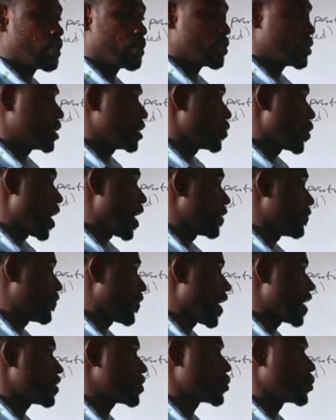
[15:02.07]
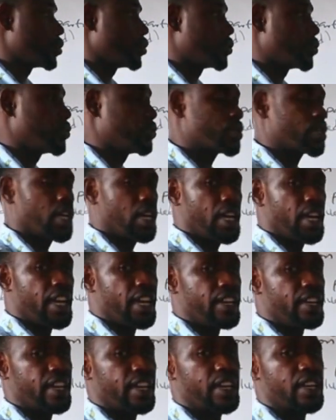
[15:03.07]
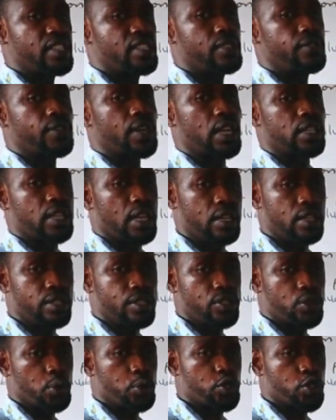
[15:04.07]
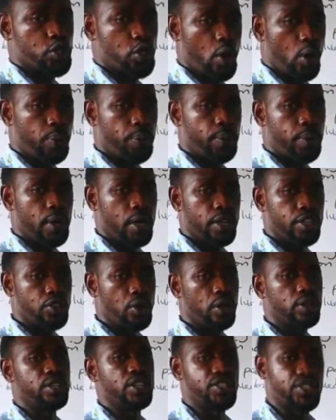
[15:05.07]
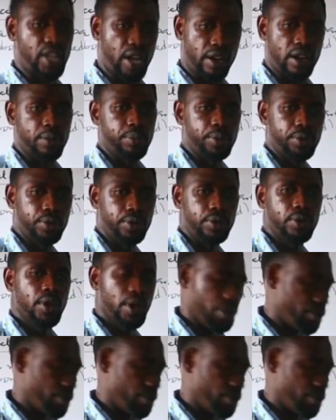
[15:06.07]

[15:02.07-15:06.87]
you are advised to use a negative catalyst to stop the undesirable